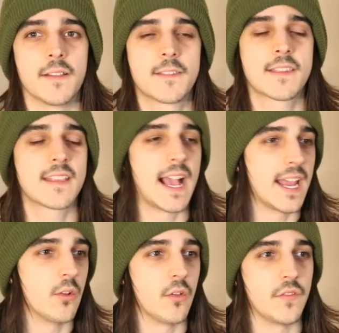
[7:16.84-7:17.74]

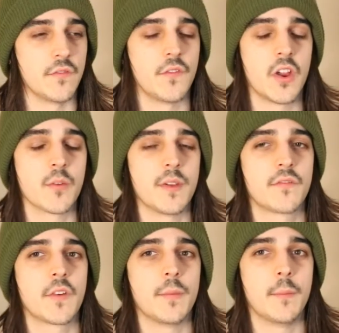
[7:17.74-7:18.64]
style of environment
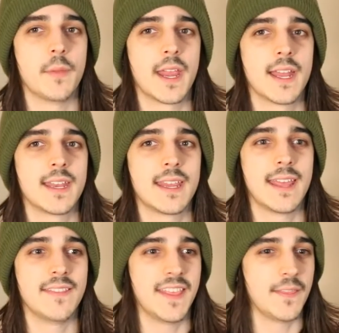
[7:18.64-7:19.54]
from the band,
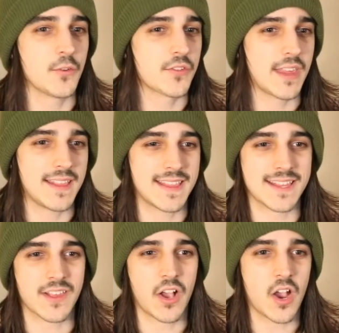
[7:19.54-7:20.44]
and then there's like
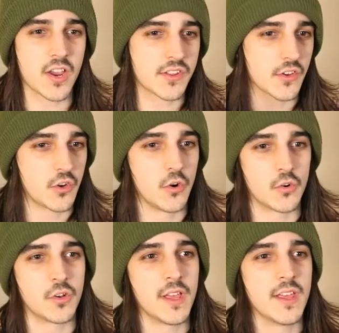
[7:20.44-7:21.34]
these
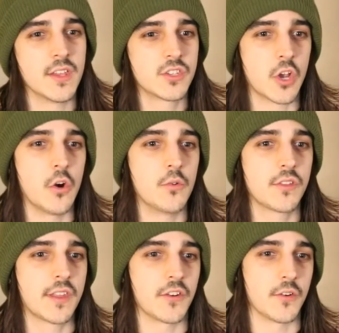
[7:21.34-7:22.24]
icicle
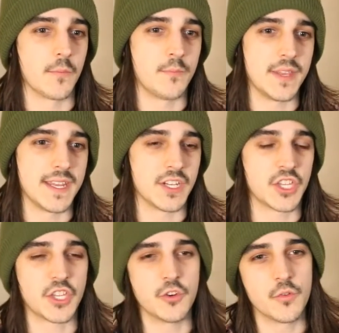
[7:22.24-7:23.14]
tones that are being
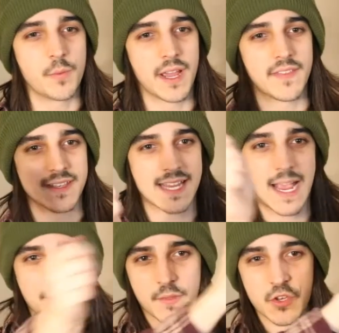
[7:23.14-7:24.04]
cued by the
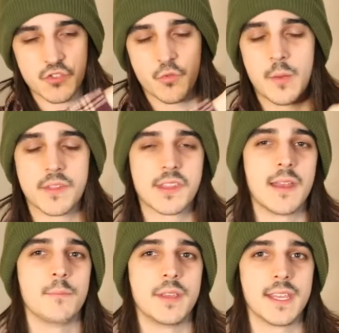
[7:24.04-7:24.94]
tops of the drum
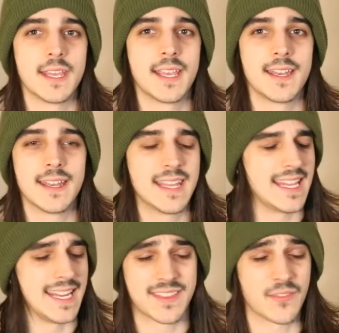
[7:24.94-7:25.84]
set being hit.
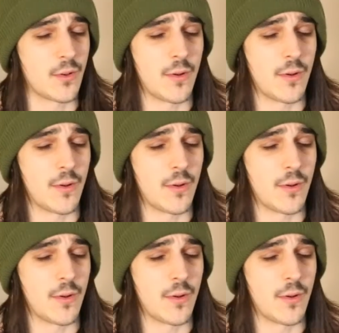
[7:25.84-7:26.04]
It's